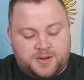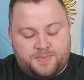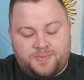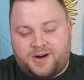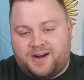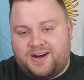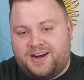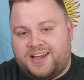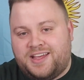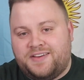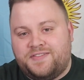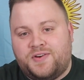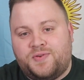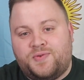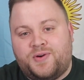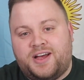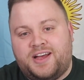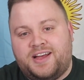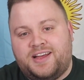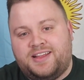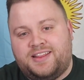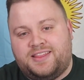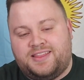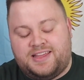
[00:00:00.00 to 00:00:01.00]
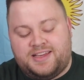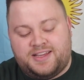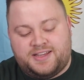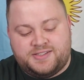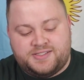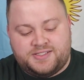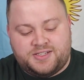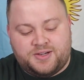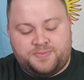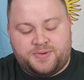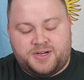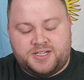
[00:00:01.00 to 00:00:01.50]
wraps up our giveaway.
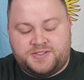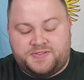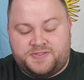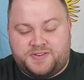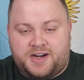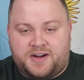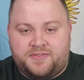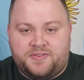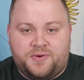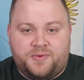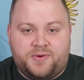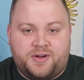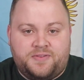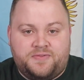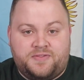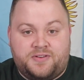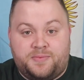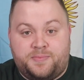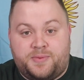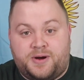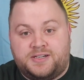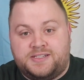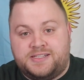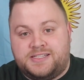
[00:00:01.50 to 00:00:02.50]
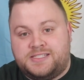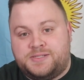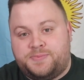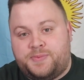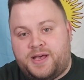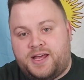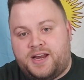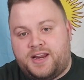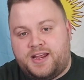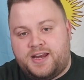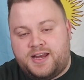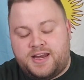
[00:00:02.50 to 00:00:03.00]
Thank you so much for everyone for
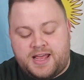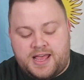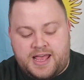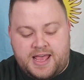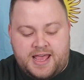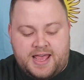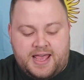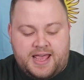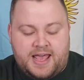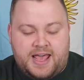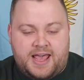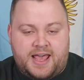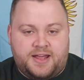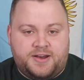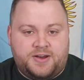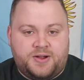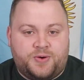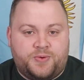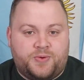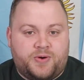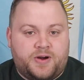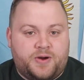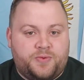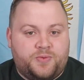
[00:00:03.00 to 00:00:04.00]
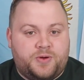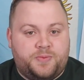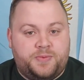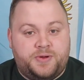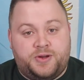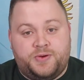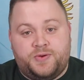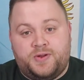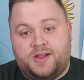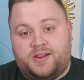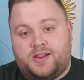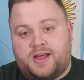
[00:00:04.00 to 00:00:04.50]
participating. And don't worry,
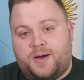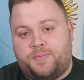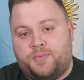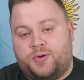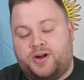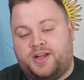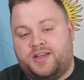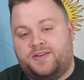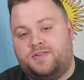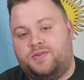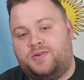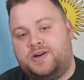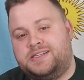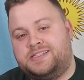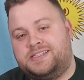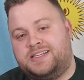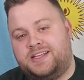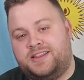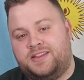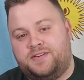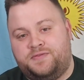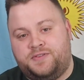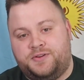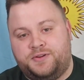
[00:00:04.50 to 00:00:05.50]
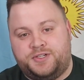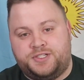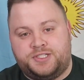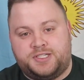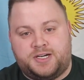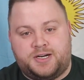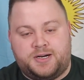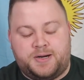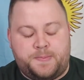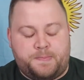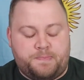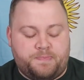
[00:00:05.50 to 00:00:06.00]
we'll be doing a lot more giveaways in the
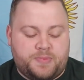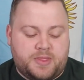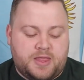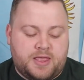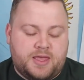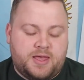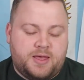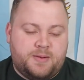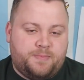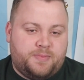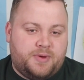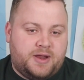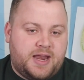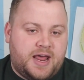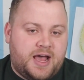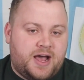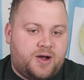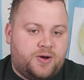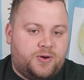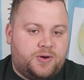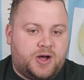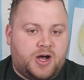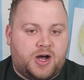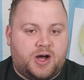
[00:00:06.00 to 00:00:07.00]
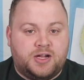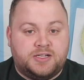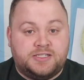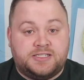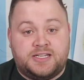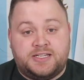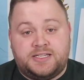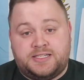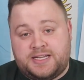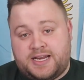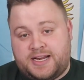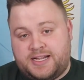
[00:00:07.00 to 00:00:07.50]
future. But now,
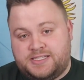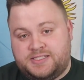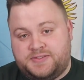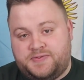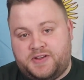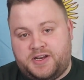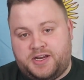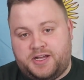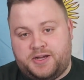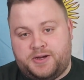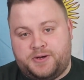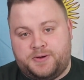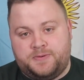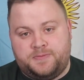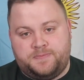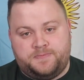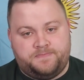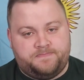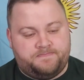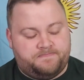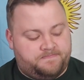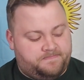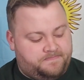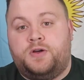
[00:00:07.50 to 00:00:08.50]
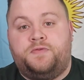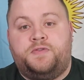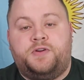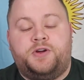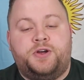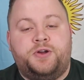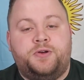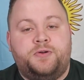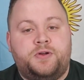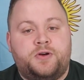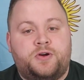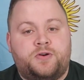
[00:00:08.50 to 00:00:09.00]
on to today's video. So
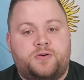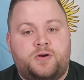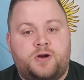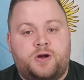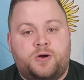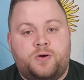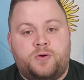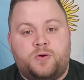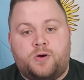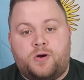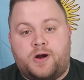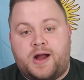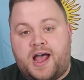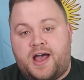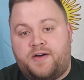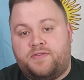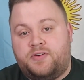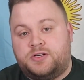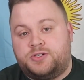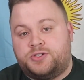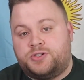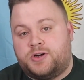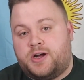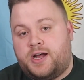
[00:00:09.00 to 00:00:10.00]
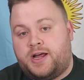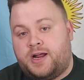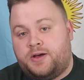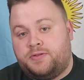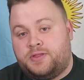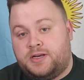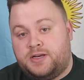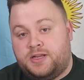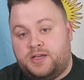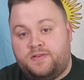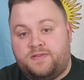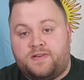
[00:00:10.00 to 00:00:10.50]
if you're new to CRO or haven't
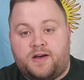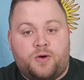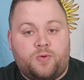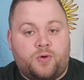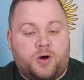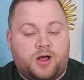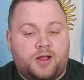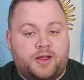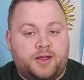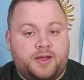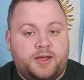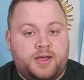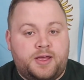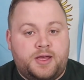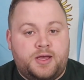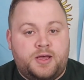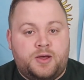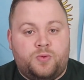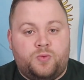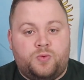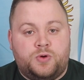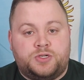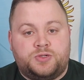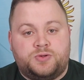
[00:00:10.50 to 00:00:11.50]
tried out the DeFi wallet,